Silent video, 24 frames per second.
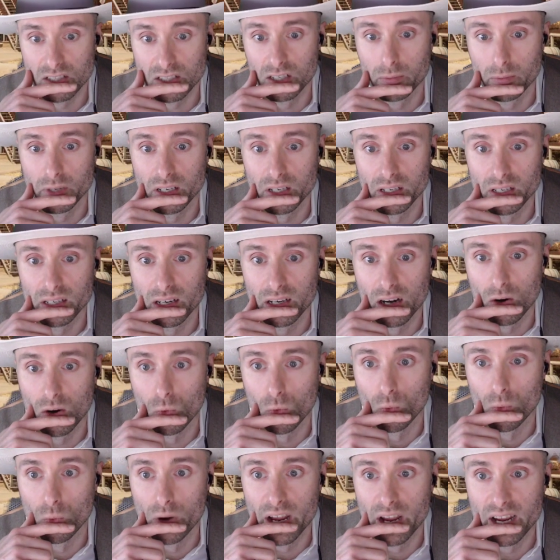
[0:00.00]
going to be
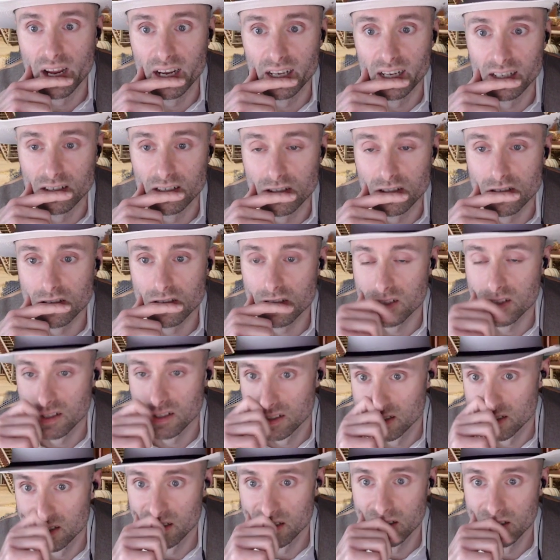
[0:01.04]
a raise.
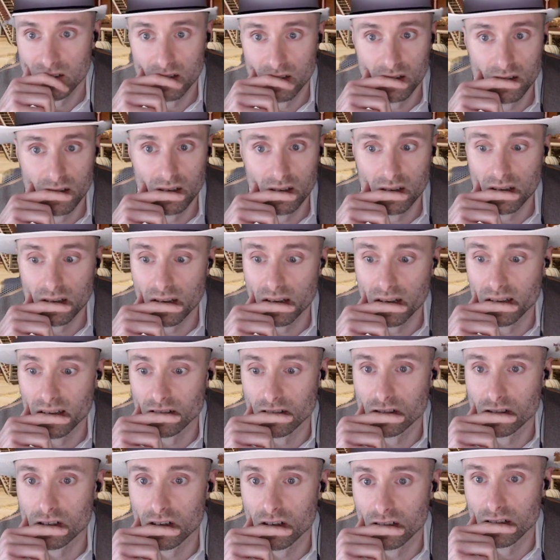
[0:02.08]
And
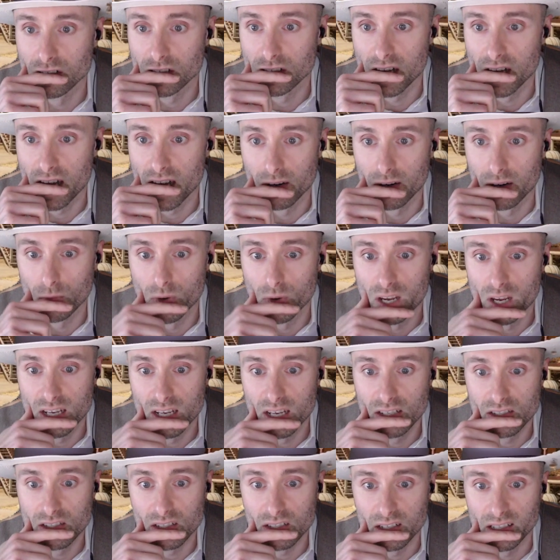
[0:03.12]
a shot and a
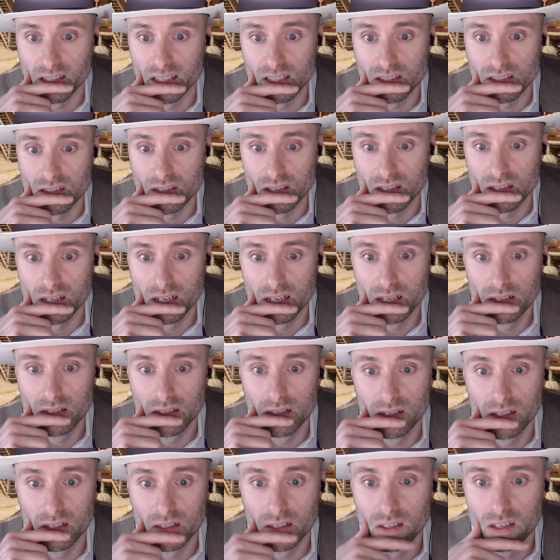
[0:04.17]
raise against there.
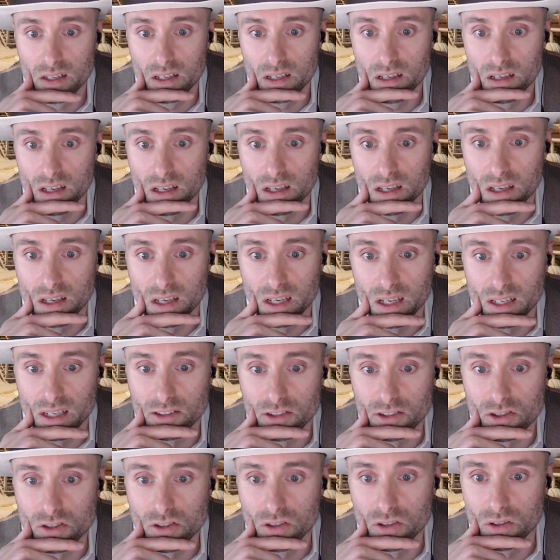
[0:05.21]

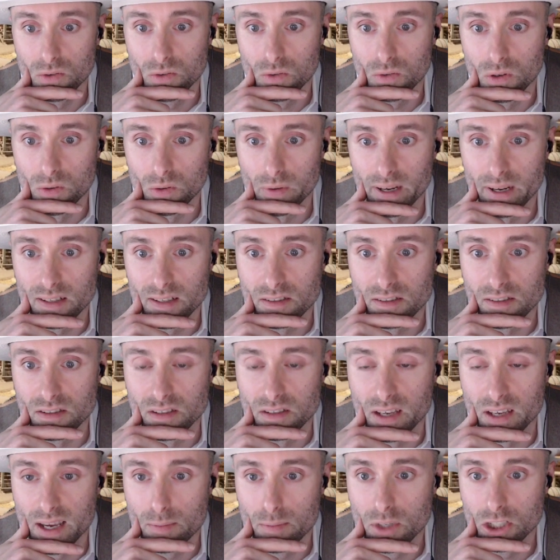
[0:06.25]
And so, raise
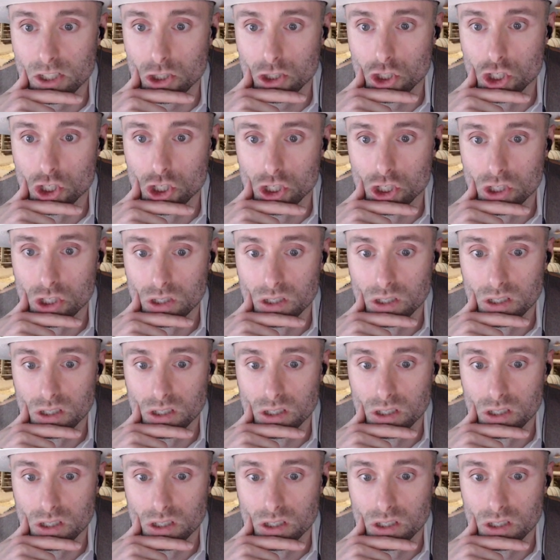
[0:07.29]
damage.